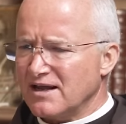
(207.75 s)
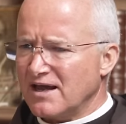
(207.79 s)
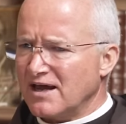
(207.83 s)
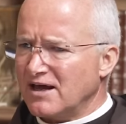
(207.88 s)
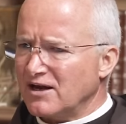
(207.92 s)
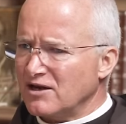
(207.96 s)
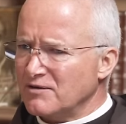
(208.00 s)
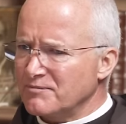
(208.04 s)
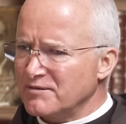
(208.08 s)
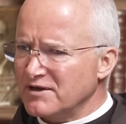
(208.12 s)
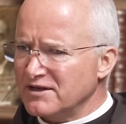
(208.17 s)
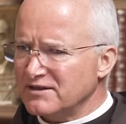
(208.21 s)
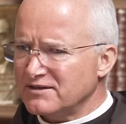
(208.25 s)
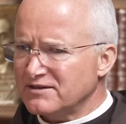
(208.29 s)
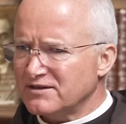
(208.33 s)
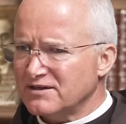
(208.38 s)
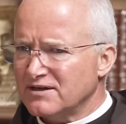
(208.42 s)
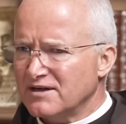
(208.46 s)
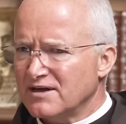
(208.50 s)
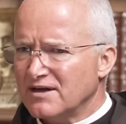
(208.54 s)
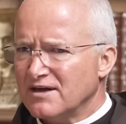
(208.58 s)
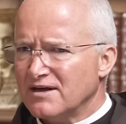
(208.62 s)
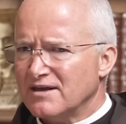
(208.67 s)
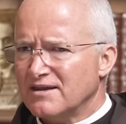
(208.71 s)
element
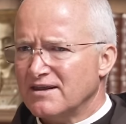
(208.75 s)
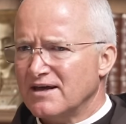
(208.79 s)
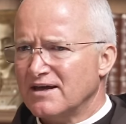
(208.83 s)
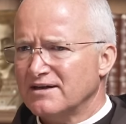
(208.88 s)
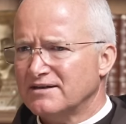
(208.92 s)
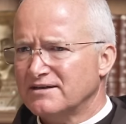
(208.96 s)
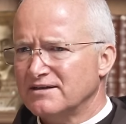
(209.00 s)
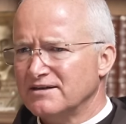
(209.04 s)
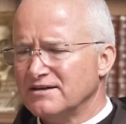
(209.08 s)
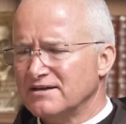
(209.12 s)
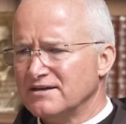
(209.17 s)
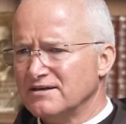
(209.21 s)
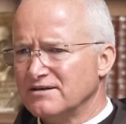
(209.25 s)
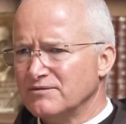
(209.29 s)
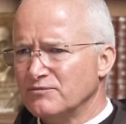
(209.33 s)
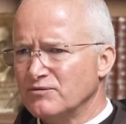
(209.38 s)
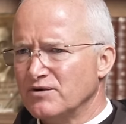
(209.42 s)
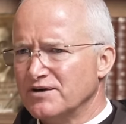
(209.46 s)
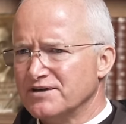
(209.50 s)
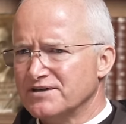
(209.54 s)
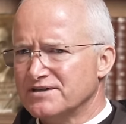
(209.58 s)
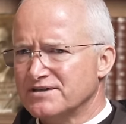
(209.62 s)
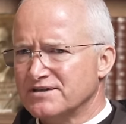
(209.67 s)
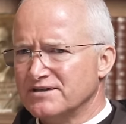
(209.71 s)
that
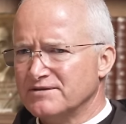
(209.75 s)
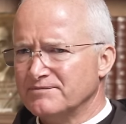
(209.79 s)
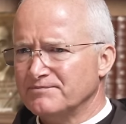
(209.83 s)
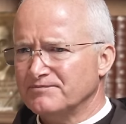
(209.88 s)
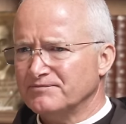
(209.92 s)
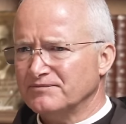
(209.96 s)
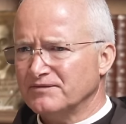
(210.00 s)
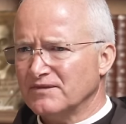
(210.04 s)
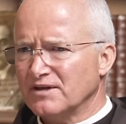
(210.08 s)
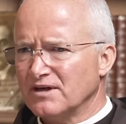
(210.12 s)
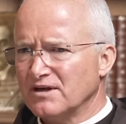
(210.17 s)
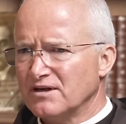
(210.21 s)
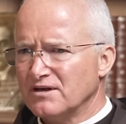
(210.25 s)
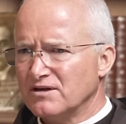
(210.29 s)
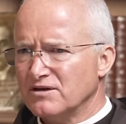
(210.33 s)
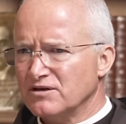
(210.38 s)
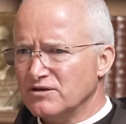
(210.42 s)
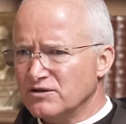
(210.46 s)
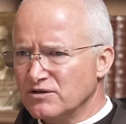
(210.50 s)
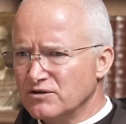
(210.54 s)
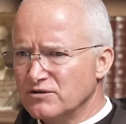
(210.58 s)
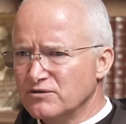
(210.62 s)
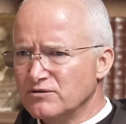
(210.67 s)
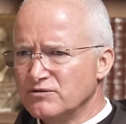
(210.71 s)
was
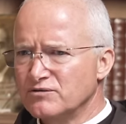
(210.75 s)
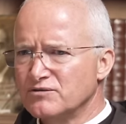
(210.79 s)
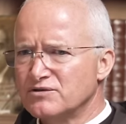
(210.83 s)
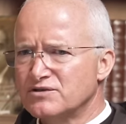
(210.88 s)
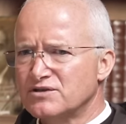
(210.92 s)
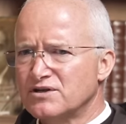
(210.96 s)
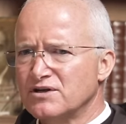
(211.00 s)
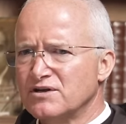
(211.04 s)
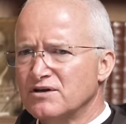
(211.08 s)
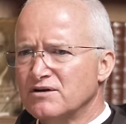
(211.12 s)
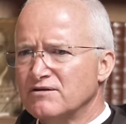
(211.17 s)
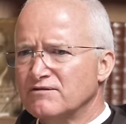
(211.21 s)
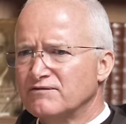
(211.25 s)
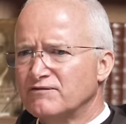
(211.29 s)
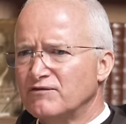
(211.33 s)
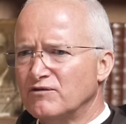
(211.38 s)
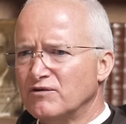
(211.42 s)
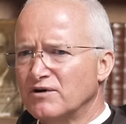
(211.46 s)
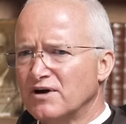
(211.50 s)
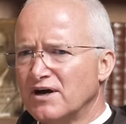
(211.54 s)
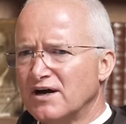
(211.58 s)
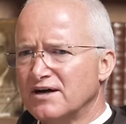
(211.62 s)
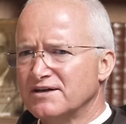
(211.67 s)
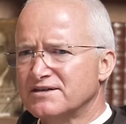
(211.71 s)
used
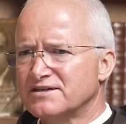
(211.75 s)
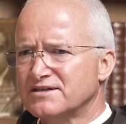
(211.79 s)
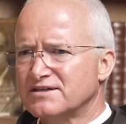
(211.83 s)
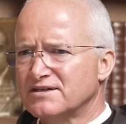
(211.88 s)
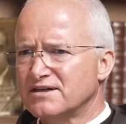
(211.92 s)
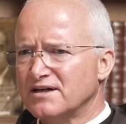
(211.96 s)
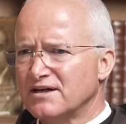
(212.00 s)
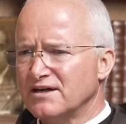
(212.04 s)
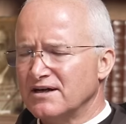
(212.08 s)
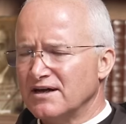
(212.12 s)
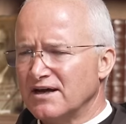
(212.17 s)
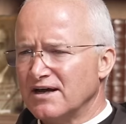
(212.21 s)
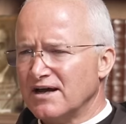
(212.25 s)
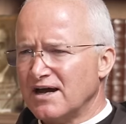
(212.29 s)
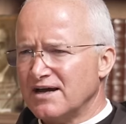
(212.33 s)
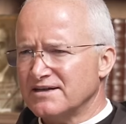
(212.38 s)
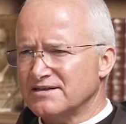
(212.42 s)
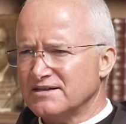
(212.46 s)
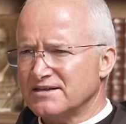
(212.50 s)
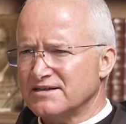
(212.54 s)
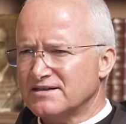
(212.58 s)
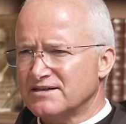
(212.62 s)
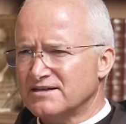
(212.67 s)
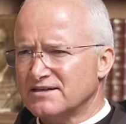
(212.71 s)
for us
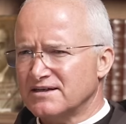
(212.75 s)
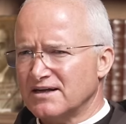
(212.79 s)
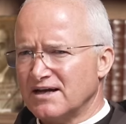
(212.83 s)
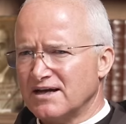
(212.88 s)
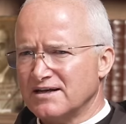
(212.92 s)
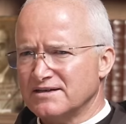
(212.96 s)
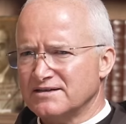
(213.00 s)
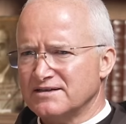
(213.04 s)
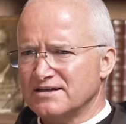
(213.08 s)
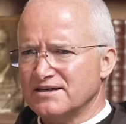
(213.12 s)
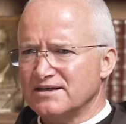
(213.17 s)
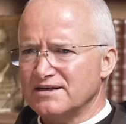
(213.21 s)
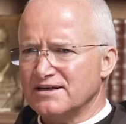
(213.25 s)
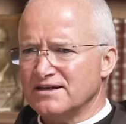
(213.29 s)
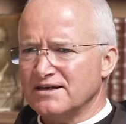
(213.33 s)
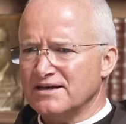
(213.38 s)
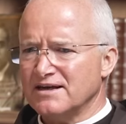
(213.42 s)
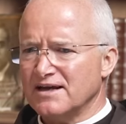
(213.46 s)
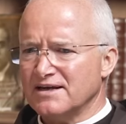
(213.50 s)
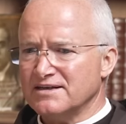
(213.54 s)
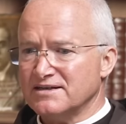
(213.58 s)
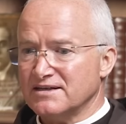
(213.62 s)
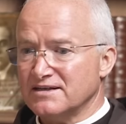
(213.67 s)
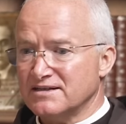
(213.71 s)
as
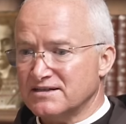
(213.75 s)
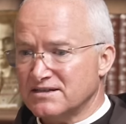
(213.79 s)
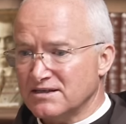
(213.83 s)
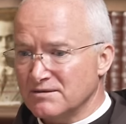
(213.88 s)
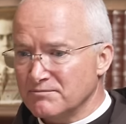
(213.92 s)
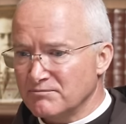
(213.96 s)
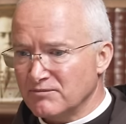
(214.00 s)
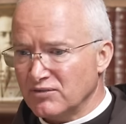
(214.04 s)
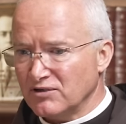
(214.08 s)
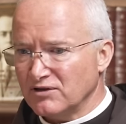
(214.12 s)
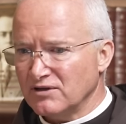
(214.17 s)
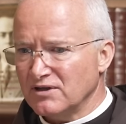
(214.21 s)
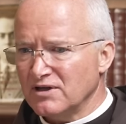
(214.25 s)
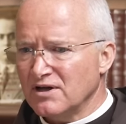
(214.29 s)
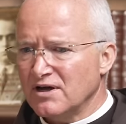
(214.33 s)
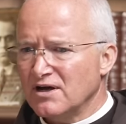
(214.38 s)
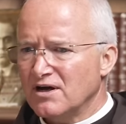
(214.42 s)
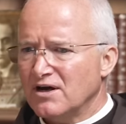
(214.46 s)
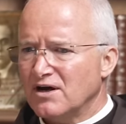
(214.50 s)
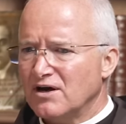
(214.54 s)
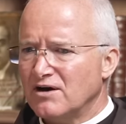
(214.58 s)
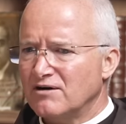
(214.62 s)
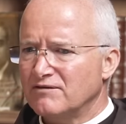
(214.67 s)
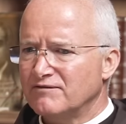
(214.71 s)
a symbol
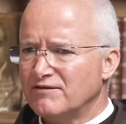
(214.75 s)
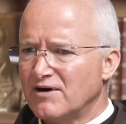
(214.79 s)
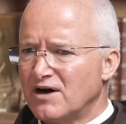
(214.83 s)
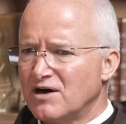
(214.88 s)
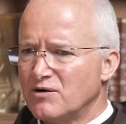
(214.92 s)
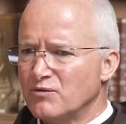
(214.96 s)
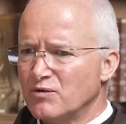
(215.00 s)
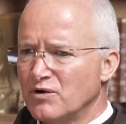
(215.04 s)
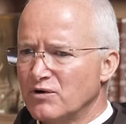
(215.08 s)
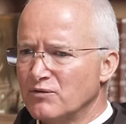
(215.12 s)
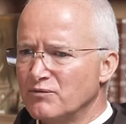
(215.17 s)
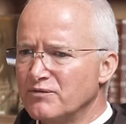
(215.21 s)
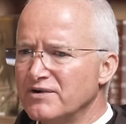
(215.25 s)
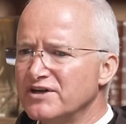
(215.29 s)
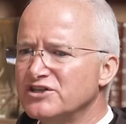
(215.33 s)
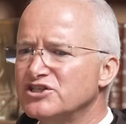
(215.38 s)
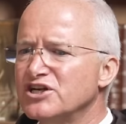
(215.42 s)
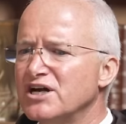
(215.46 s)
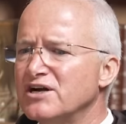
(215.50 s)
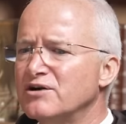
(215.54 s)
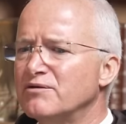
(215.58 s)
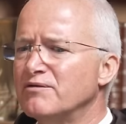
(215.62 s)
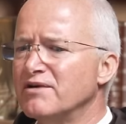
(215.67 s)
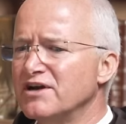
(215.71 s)
of our
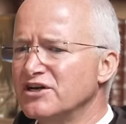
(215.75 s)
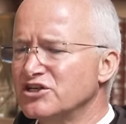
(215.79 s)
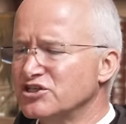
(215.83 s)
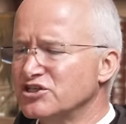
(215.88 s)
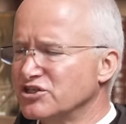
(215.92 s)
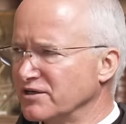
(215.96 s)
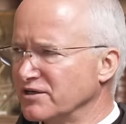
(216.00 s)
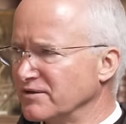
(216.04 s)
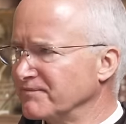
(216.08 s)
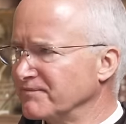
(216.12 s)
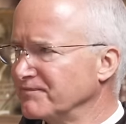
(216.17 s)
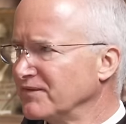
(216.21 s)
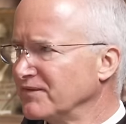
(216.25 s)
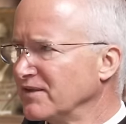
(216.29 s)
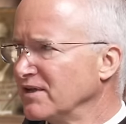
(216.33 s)
regeneration.